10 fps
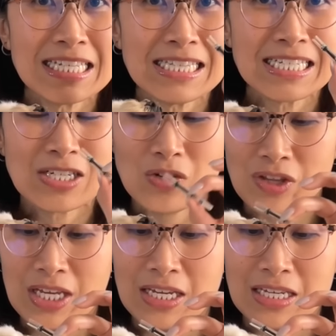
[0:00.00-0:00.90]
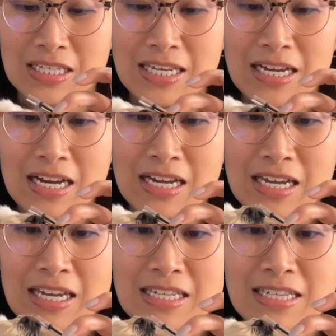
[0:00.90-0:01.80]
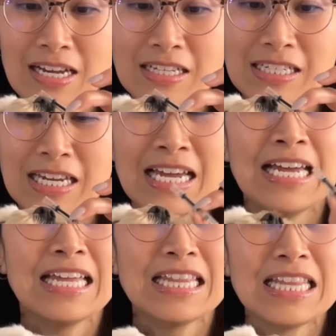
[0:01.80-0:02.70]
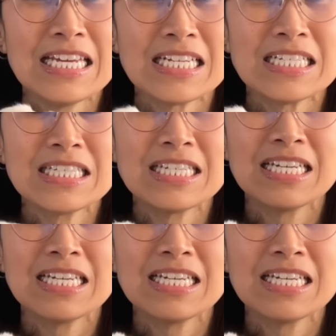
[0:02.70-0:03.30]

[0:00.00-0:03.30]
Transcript: little thing. Yeah, exactly. This